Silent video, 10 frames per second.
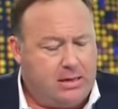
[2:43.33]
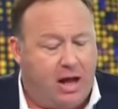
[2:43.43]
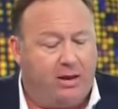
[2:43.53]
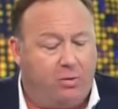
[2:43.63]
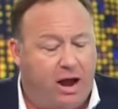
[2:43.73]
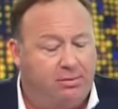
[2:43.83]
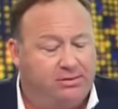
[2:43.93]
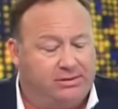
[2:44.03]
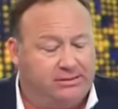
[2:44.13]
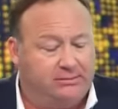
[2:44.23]
Colin
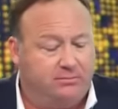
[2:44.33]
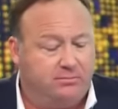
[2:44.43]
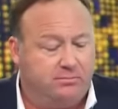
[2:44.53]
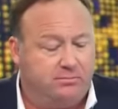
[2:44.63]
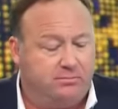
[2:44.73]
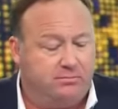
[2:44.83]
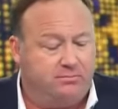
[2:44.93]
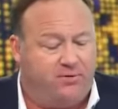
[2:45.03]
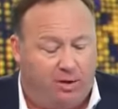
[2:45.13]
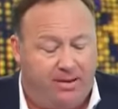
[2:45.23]
Robertson,
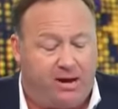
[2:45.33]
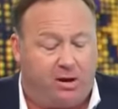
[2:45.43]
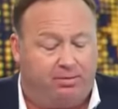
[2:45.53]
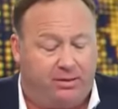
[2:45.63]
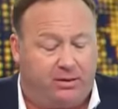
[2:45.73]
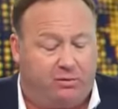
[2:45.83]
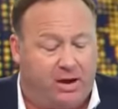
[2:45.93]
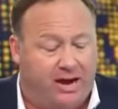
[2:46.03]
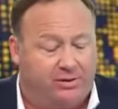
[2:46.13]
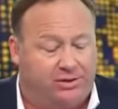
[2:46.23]
filmmaker, political
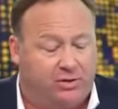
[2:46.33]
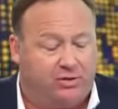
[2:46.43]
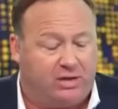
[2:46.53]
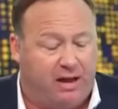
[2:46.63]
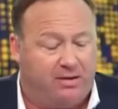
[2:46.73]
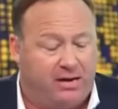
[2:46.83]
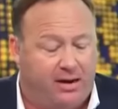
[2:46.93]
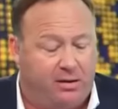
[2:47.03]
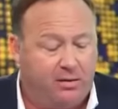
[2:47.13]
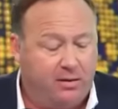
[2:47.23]
writer, social
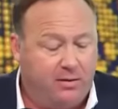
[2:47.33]
commentator,